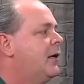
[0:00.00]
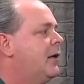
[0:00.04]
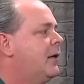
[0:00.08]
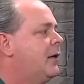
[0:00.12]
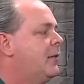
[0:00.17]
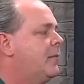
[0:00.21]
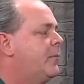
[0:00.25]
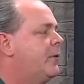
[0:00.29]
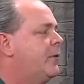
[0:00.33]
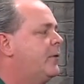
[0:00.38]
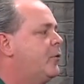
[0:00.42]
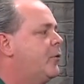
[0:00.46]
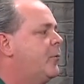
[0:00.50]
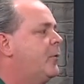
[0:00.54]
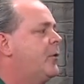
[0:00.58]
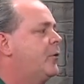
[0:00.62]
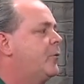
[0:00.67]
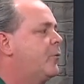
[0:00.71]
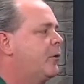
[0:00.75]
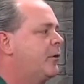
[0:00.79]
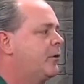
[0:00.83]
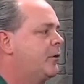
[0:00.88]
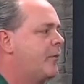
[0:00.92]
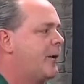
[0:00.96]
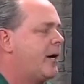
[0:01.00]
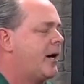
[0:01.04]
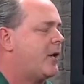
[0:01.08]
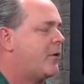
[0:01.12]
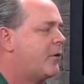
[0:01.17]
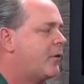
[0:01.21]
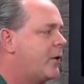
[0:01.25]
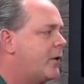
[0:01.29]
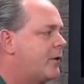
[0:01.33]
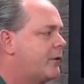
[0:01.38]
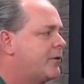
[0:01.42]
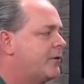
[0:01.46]
um, but nobody would bring the
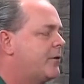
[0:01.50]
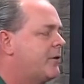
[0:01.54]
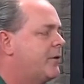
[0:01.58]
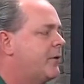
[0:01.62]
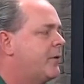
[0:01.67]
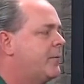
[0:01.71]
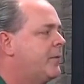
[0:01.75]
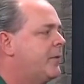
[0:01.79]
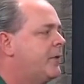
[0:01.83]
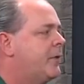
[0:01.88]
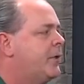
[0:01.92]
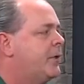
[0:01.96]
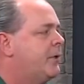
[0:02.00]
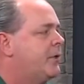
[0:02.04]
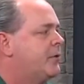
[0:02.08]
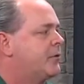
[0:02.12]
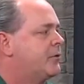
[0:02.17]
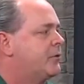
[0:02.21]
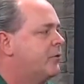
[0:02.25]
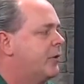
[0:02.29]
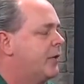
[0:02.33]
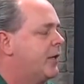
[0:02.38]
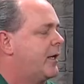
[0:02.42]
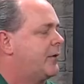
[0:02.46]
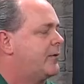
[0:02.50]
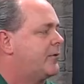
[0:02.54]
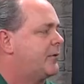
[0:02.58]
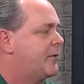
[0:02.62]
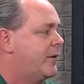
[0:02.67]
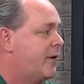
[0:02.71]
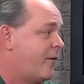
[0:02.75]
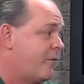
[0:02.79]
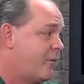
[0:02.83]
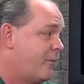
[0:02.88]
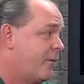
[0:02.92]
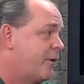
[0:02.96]
power out to them. So they asked
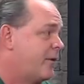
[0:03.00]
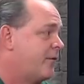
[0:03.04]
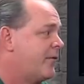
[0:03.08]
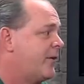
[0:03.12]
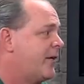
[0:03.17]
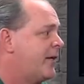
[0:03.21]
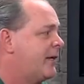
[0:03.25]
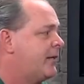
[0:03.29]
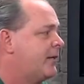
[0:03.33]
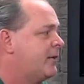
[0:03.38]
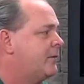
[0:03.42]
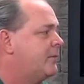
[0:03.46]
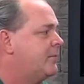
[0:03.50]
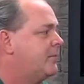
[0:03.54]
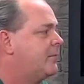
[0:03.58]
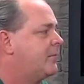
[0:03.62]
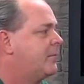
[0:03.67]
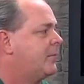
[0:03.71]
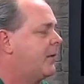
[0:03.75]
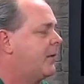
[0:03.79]
the government if they could